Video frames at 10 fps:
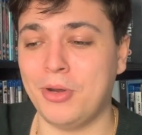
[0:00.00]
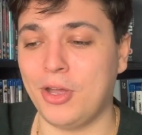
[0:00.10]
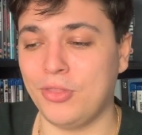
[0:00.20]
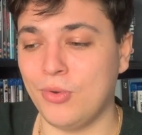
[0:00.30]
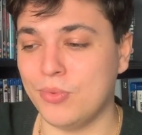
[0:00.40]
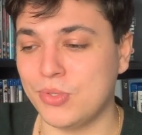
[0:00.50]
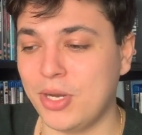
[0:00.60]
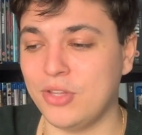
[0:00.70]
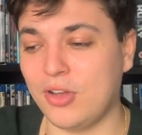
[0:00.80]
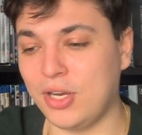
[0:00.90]
I thought, was when
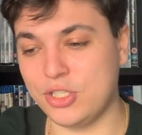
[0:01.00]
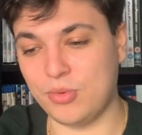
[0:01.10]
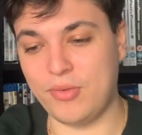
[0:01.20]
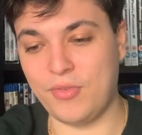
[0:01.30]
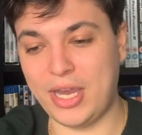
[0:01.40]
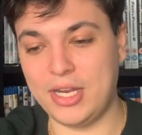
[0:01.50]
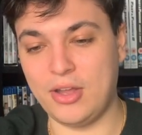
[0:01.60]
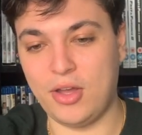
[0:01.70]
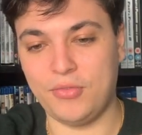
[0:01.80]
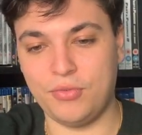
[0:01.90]
the Daleks were invading
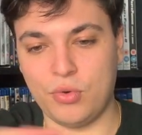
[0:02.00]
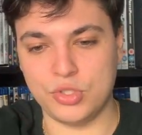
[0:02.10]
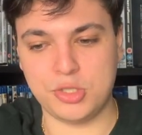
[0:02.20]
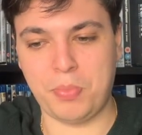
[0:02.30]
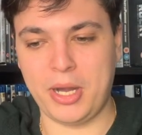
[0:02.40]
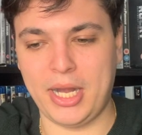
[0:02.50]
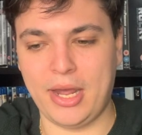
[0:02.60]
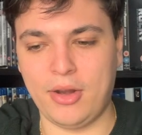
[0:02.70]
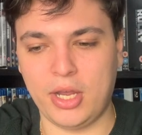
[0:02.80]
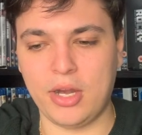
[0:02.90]
Earth or spreading
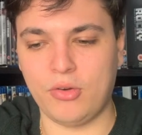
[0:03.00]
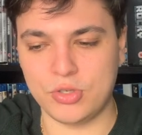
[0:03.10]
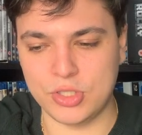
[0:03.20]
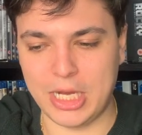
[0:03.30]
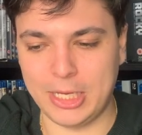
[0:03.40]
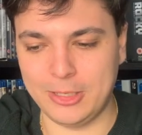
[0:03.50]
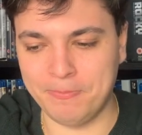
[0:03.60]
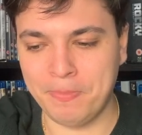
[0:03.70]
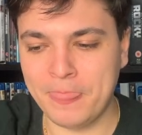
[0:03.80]
out again across London.